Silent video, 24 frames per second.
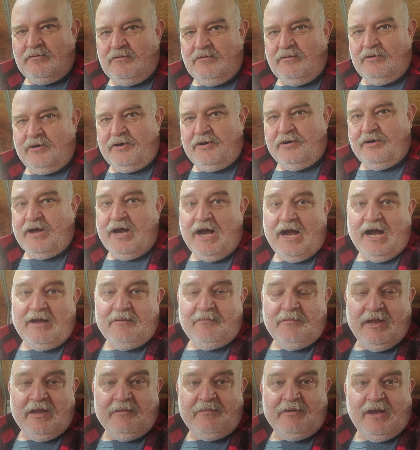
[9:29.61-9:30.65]
or you're
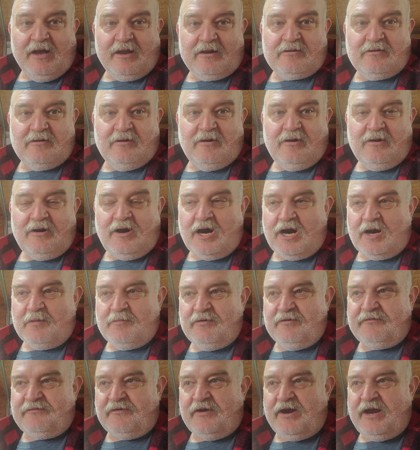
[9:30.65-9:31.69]
not. Maybe, I don't know,
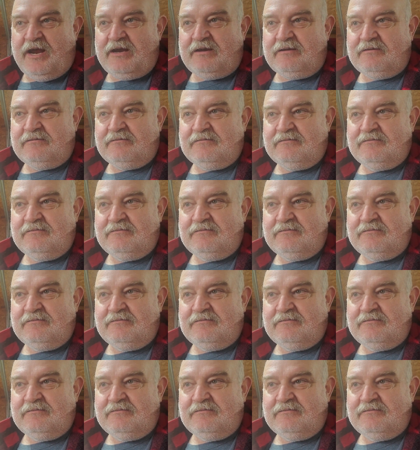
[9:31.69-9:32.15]
Harbor Freight.